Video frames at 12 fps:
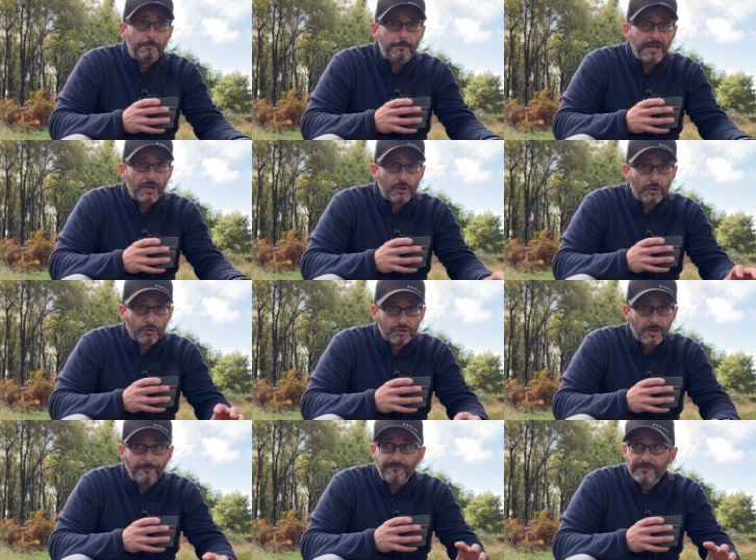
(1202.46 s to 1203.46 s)
because
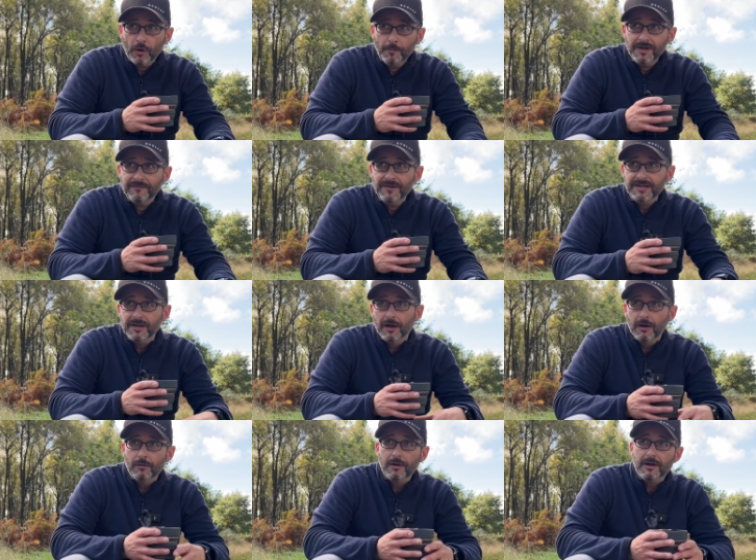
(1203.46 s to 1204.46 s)
I'm filming a
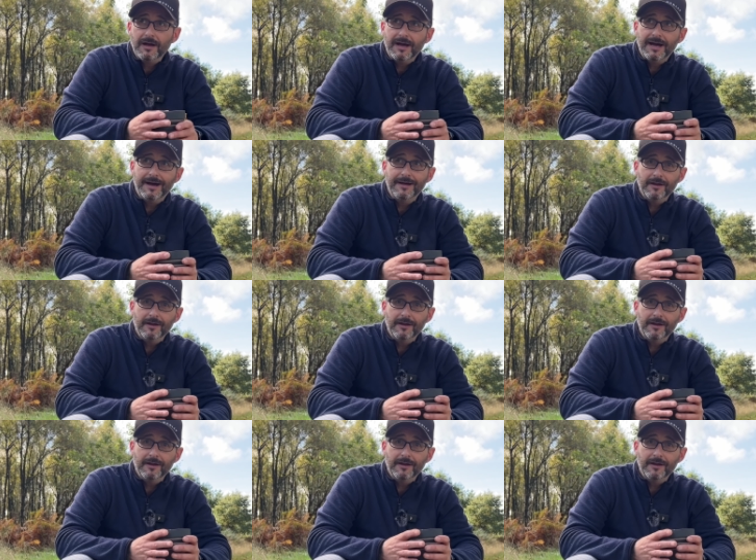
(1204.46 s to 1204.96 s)
video and